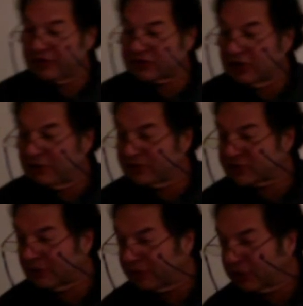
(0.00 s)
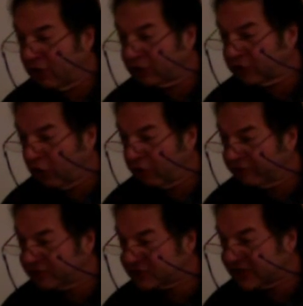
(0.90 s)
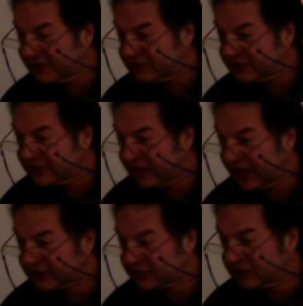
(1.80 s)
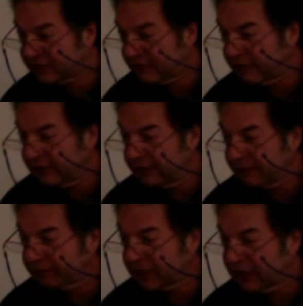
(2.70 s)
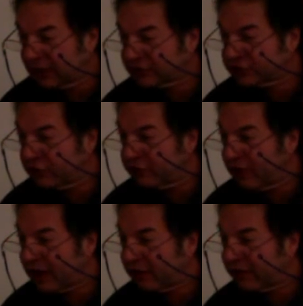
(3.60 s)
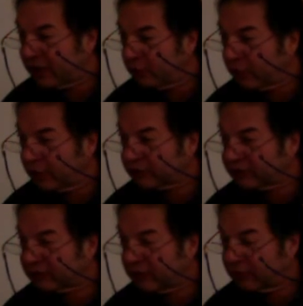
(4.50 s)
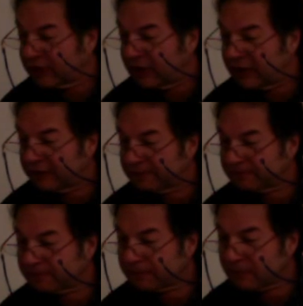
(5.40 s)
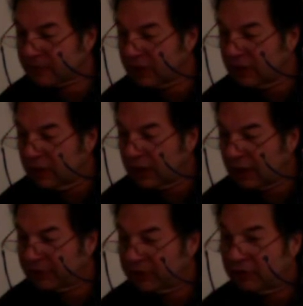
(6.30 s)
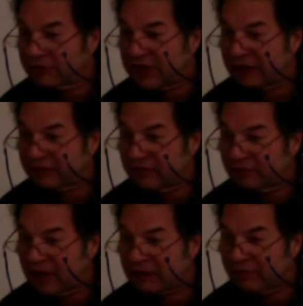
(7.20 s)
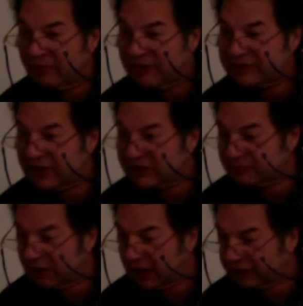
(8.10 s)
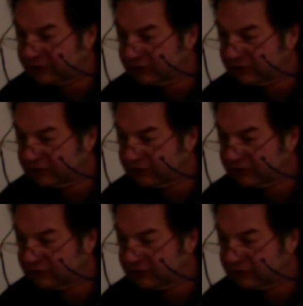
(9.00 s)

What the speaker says: going to be something called overset text. And I'll show you how that works, okay? I'm going to go down to the bottom of my text box,